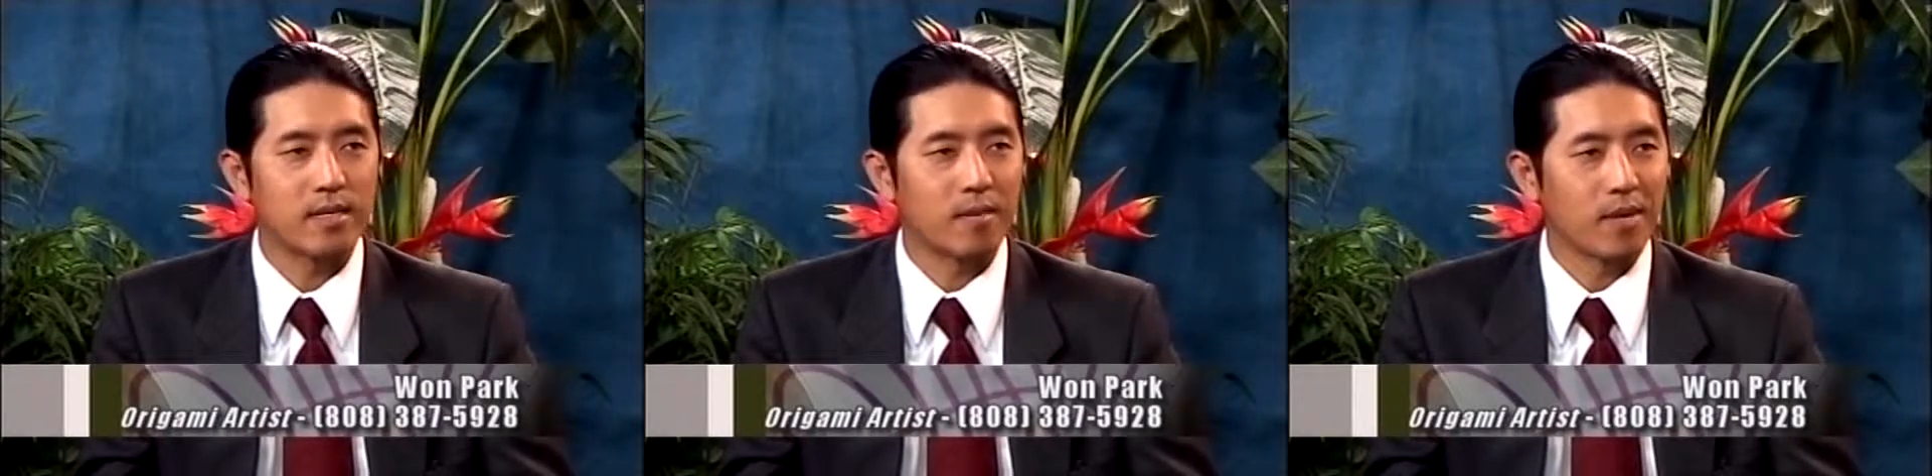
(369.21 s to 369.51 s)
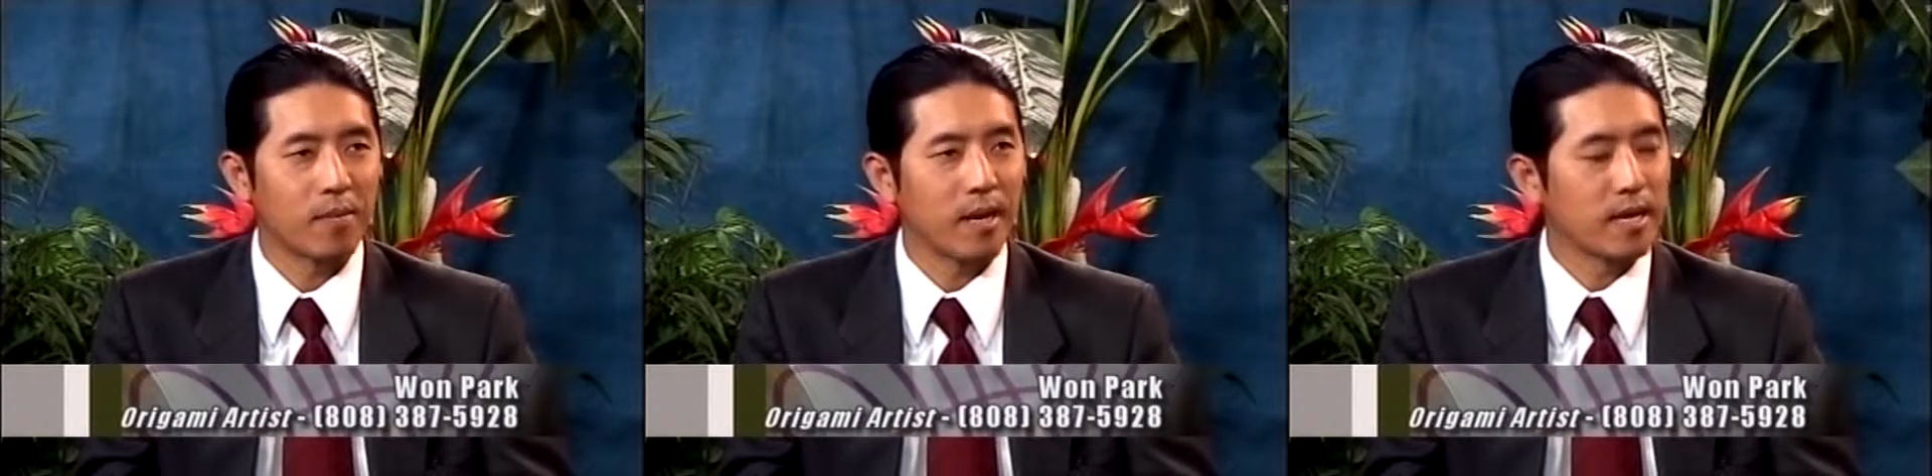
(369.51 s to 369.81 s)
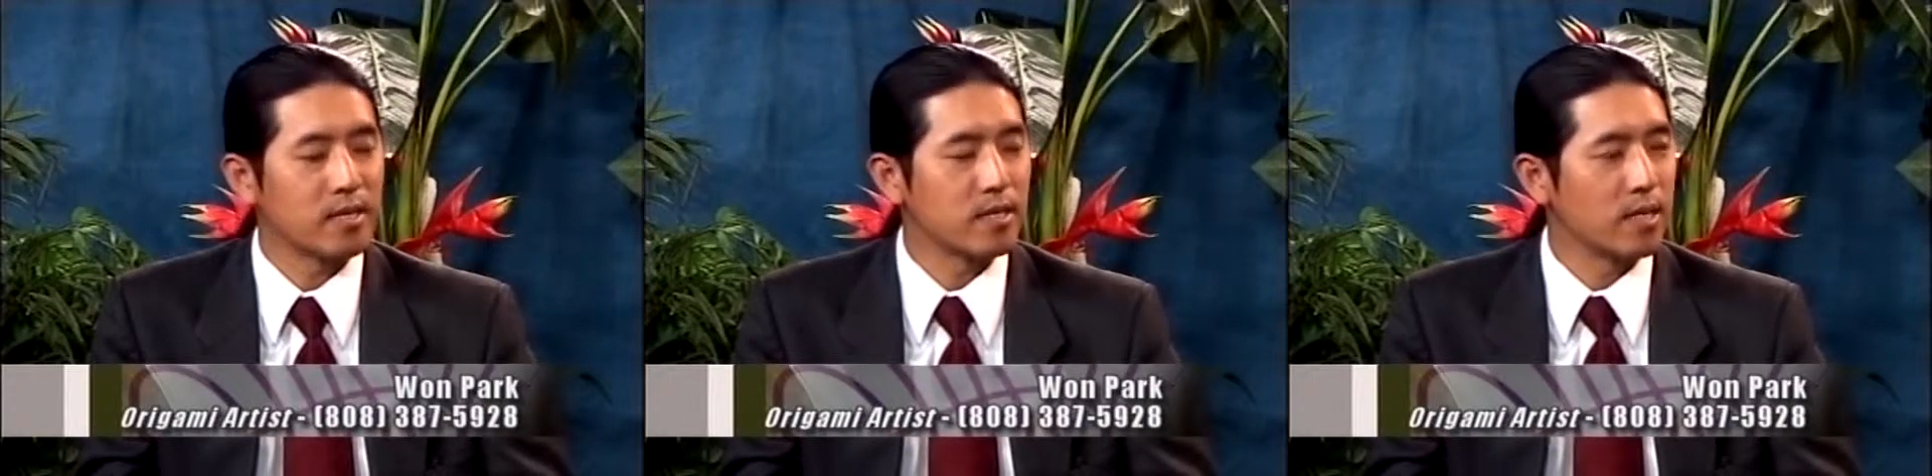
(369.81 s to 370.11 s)
I made a
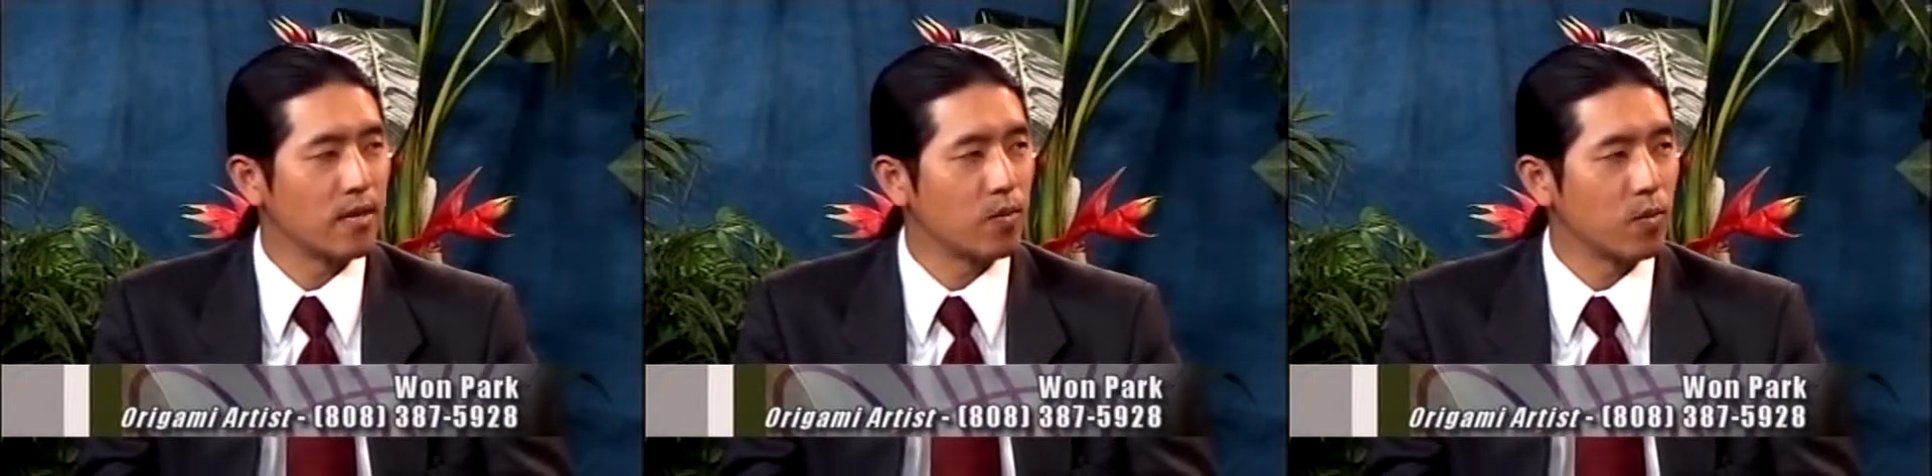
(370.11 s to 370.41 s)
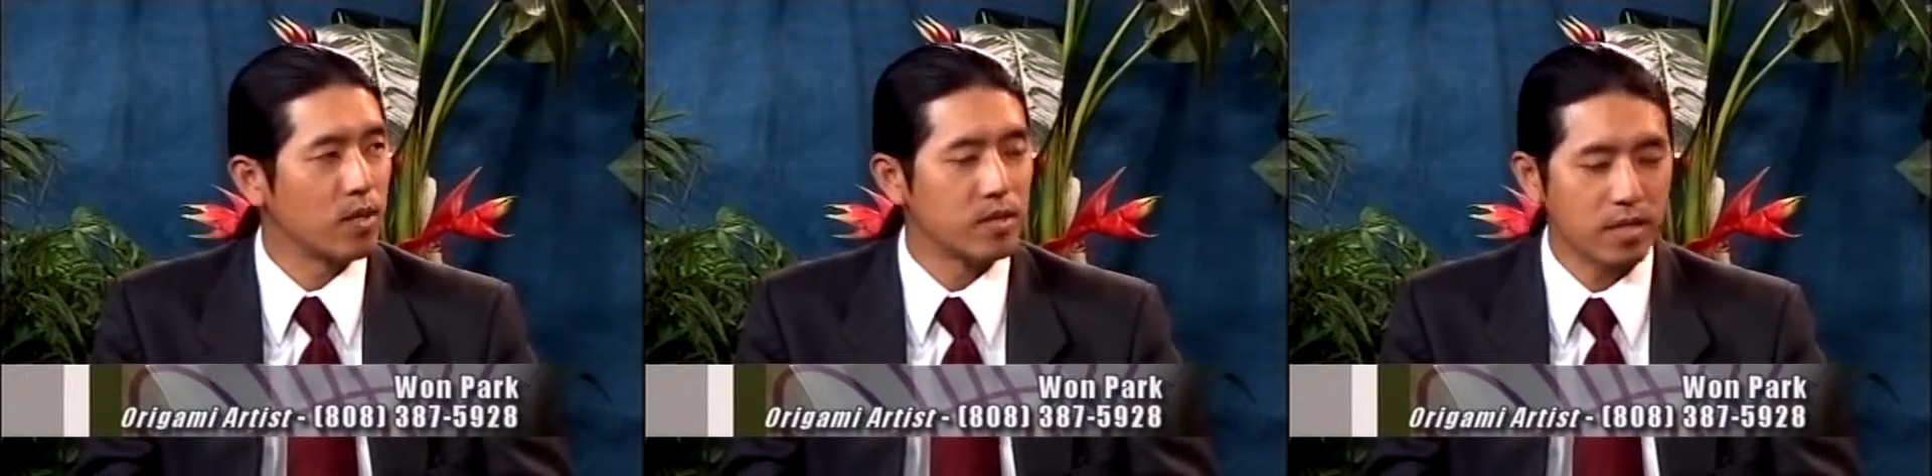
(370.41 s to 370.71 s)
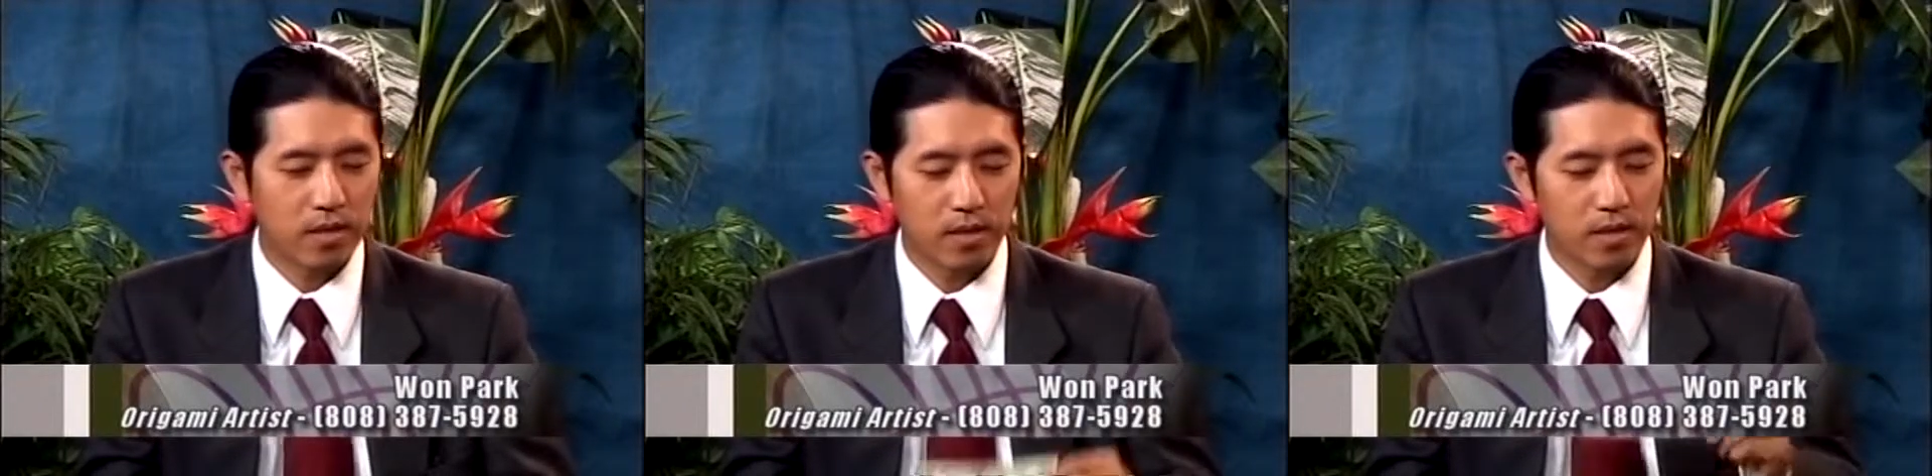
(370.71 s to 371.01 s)
Pegasus out of one
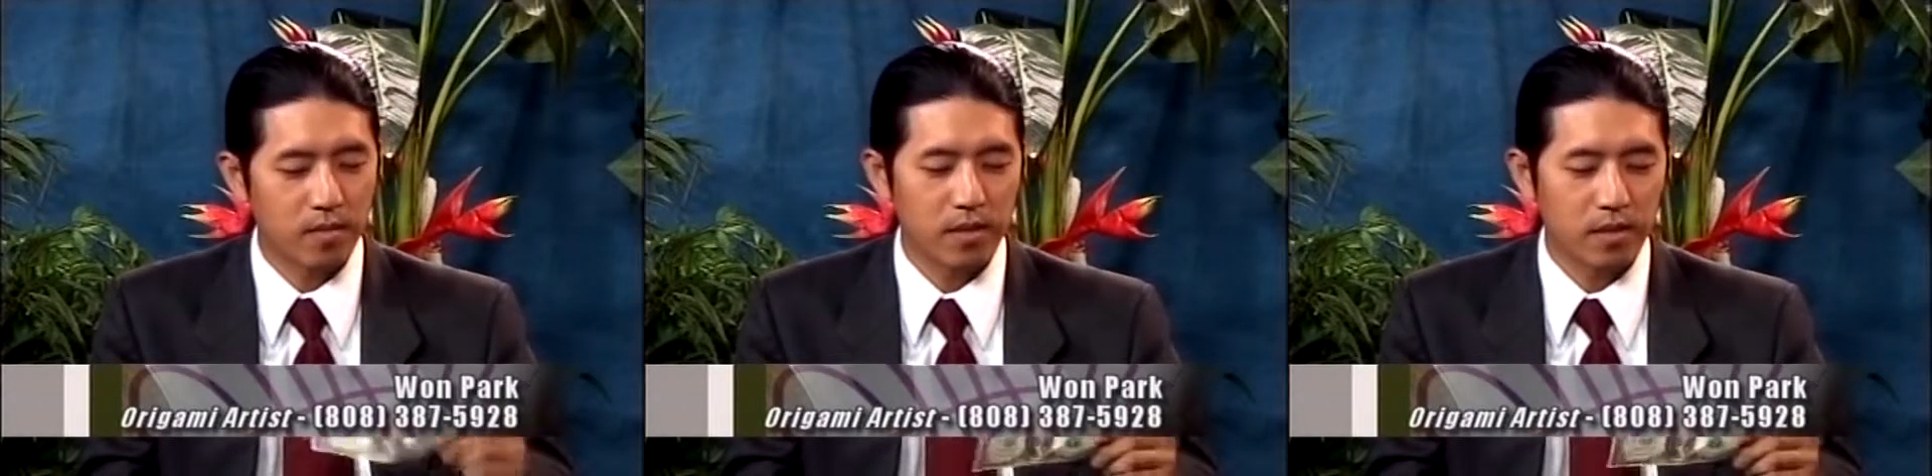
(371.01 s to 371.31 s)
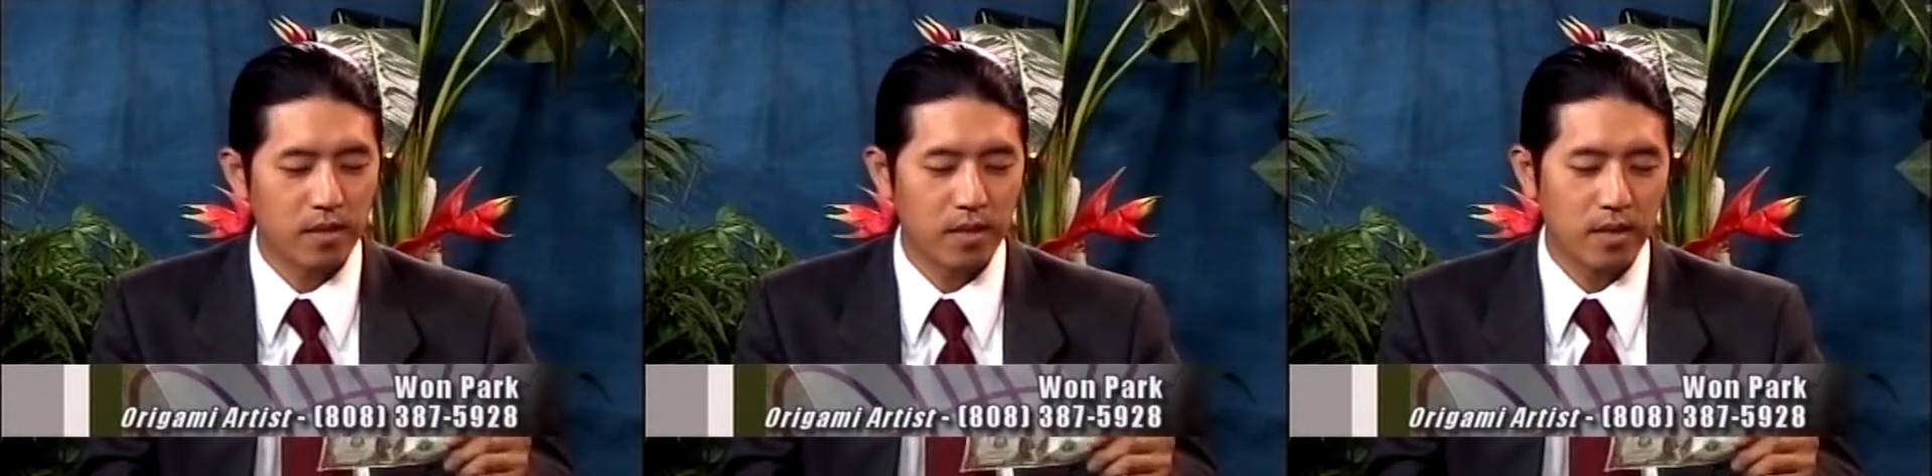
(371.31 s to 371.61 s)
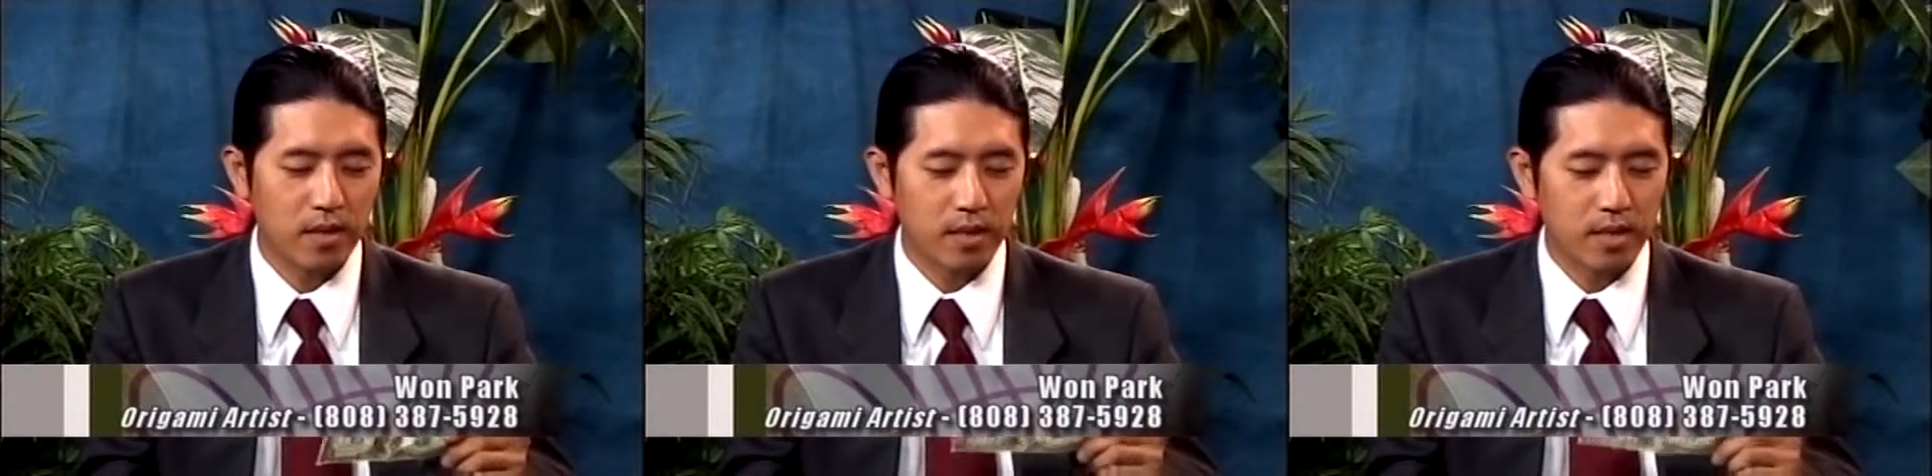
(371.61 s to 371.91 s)
single dollar bill.
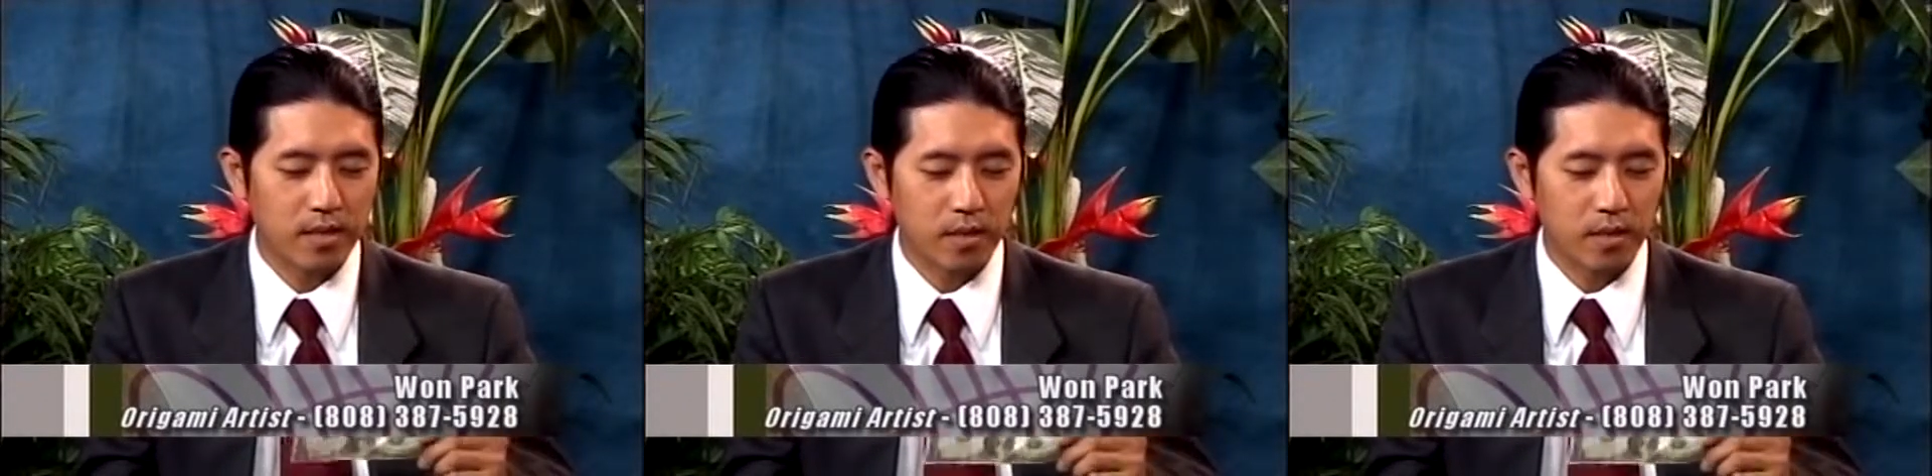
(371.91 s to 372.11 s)
That took me